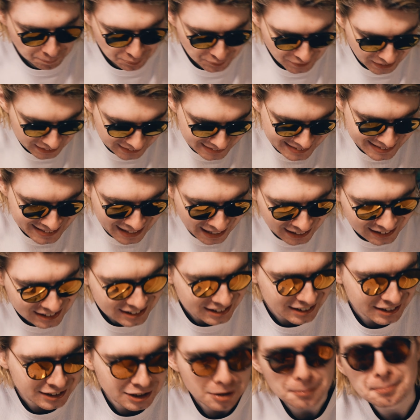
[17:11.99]
and
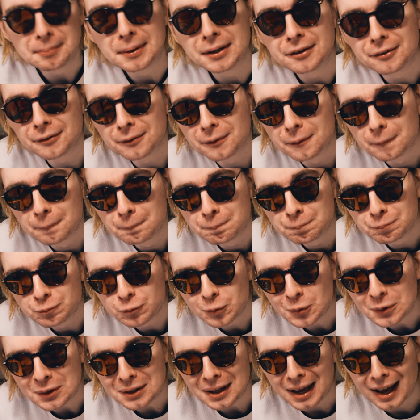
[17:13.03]
nice in the middle.
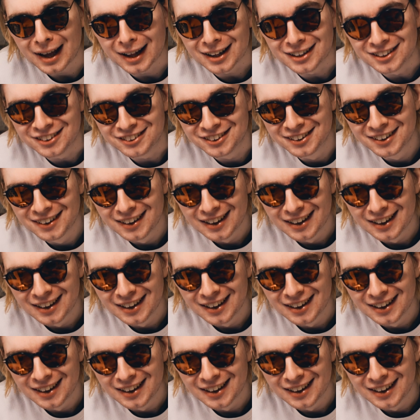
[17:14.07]
And